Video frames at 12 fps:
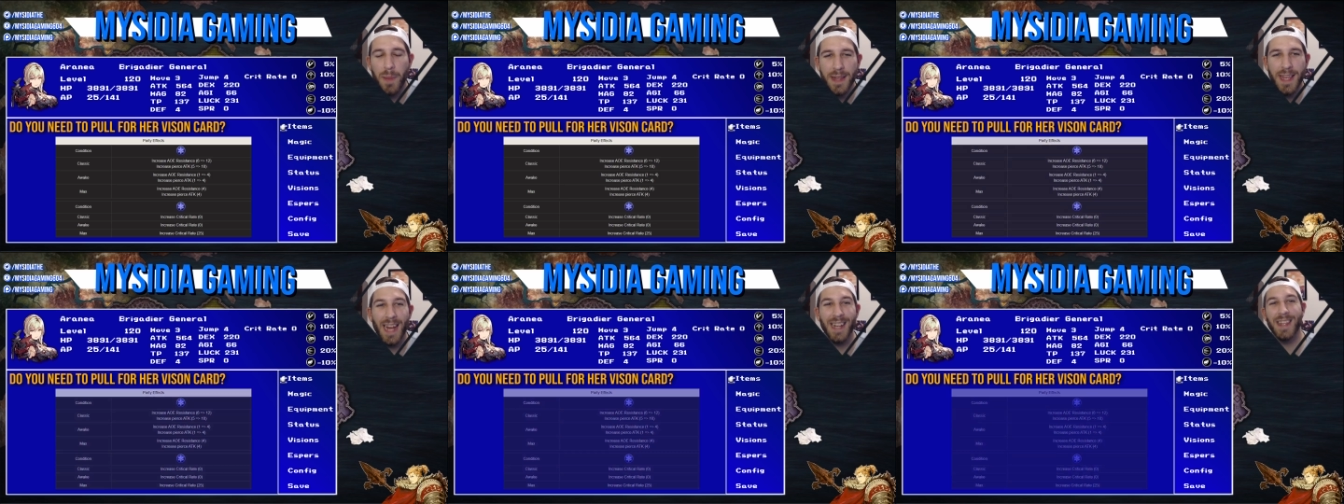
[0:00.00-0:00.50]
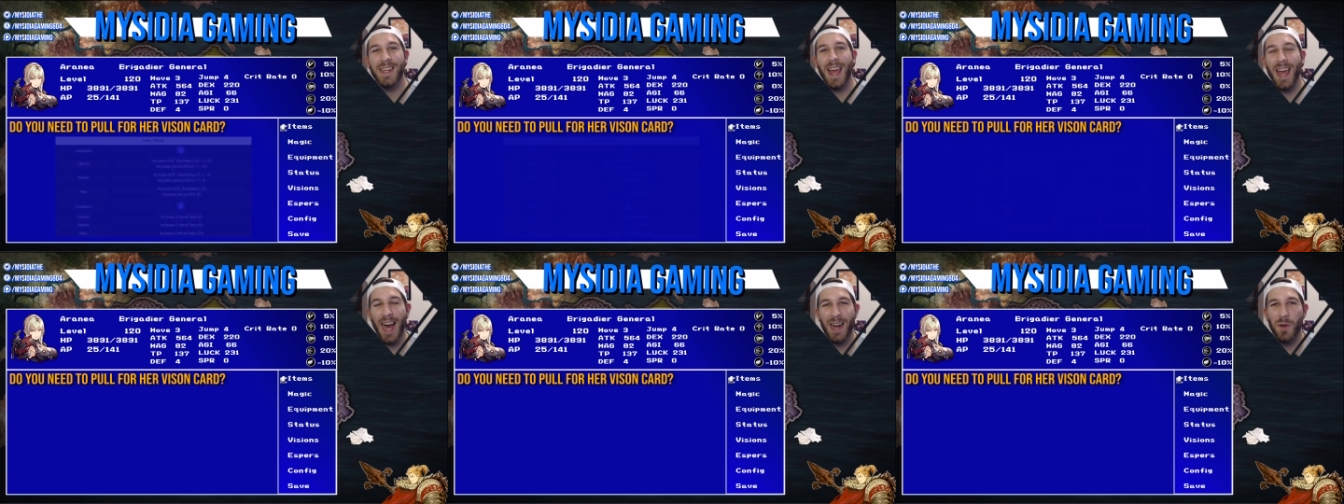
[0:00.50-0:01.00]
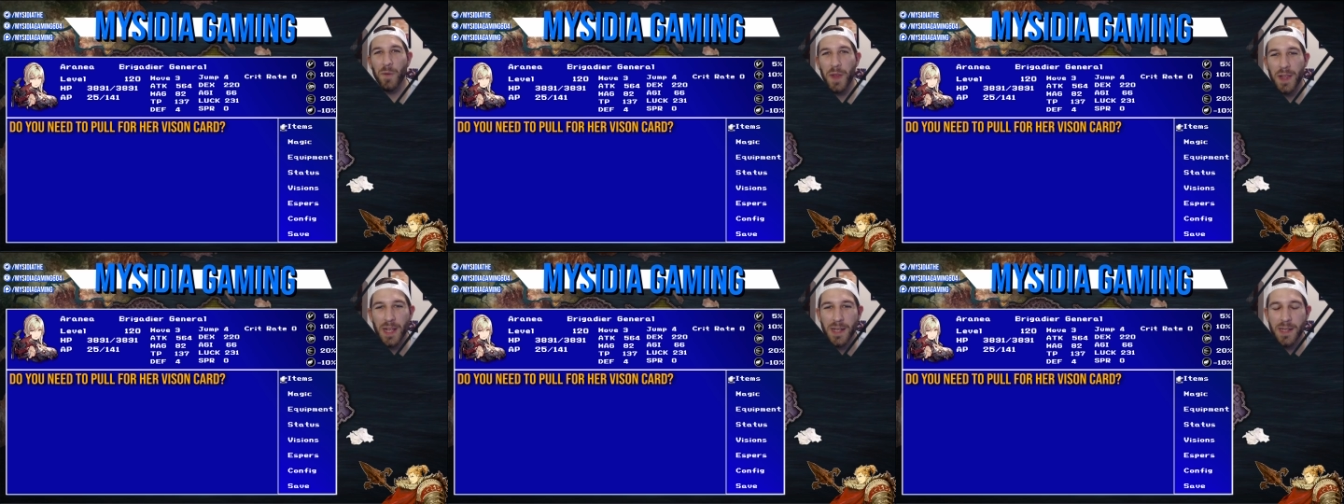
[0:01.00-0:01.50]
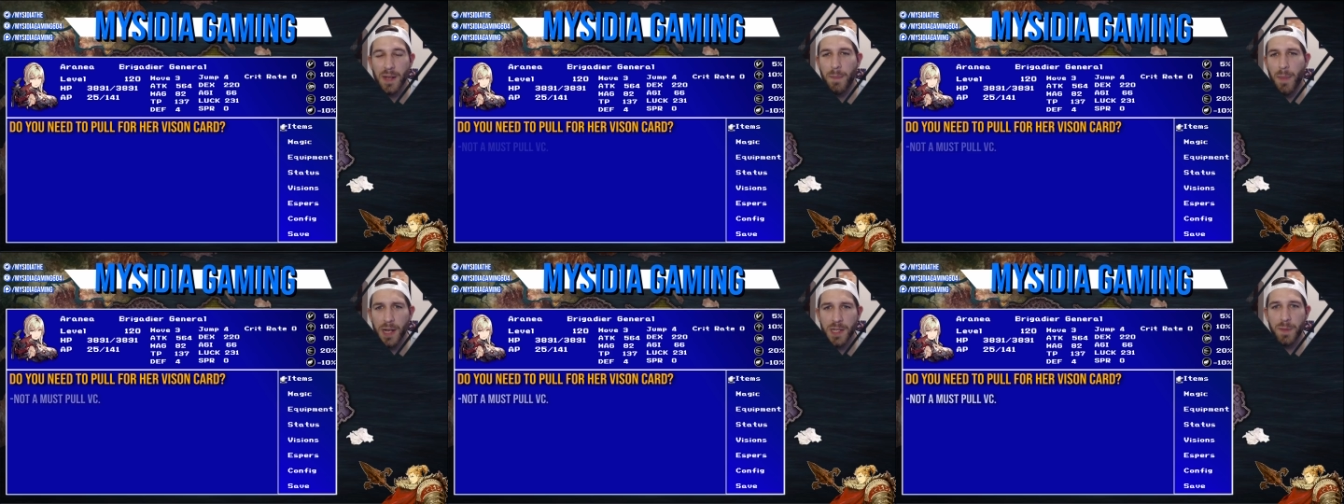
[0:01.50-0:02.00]
At the end of the day, I don't think this is a
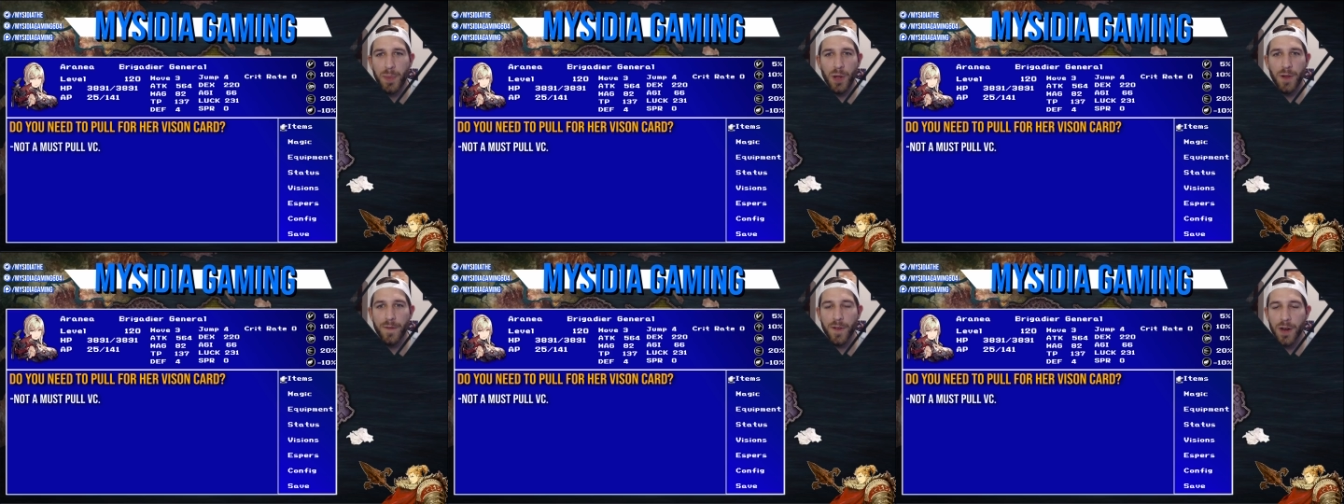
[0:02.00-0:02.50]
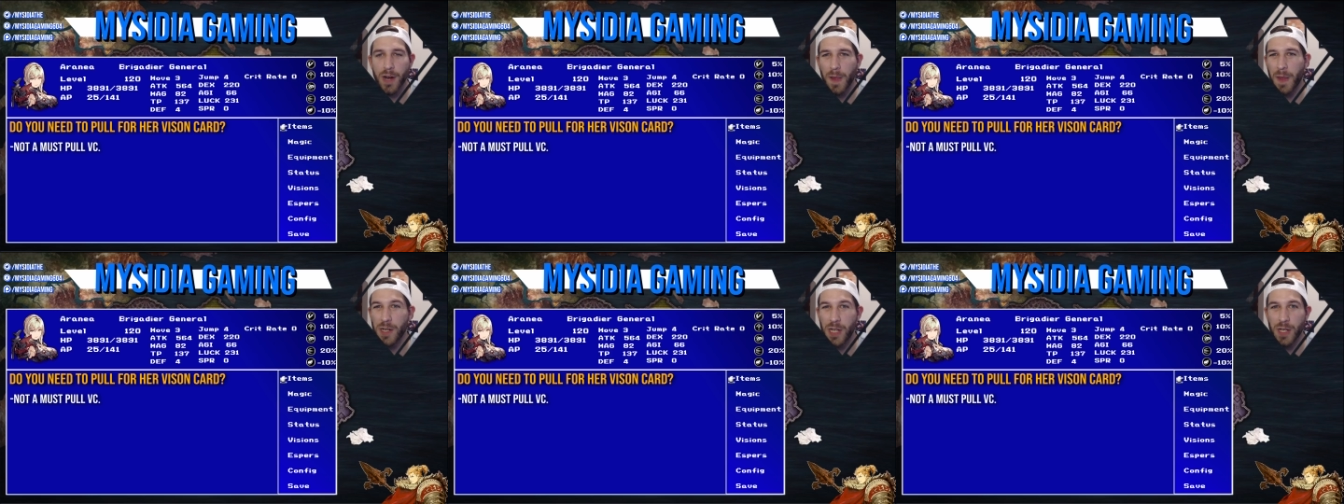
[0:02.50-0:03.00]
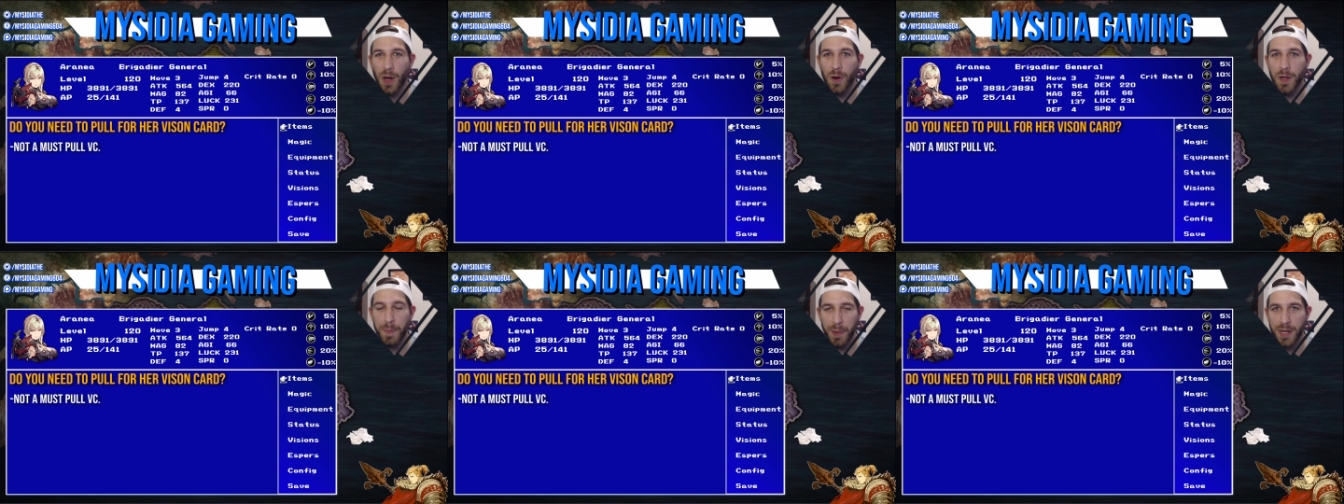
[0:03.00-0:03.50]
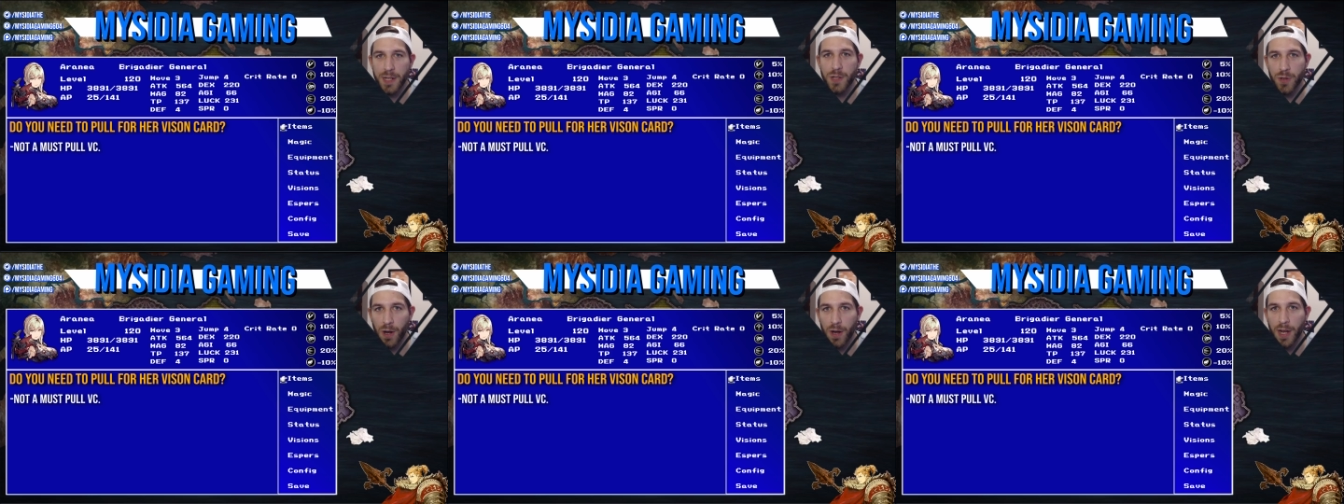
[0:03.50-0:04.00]
must pull for her. I think she's already plenty
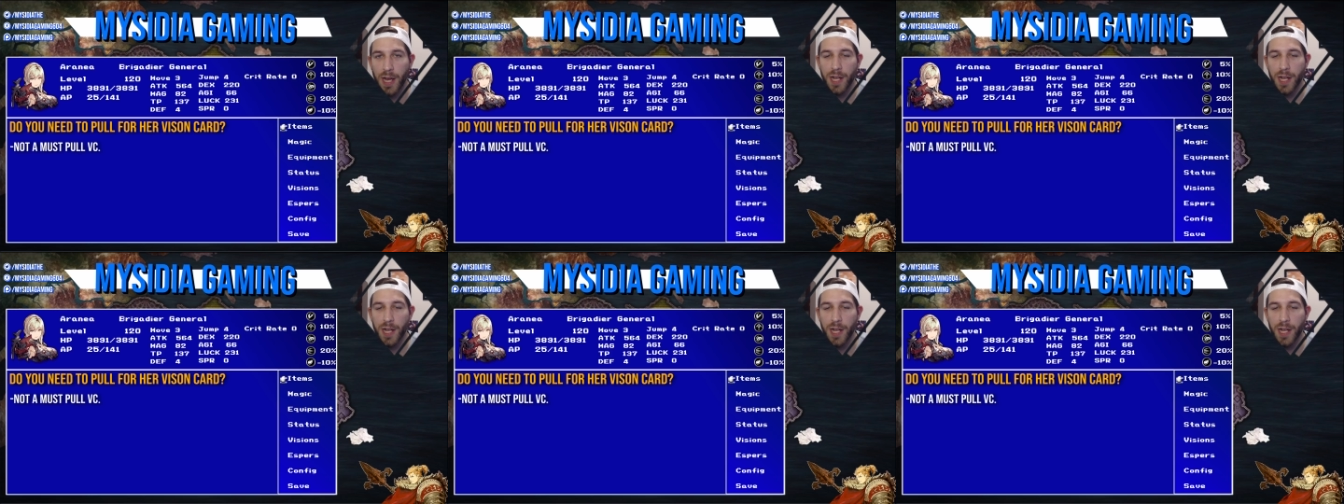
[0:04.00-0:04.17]
strong.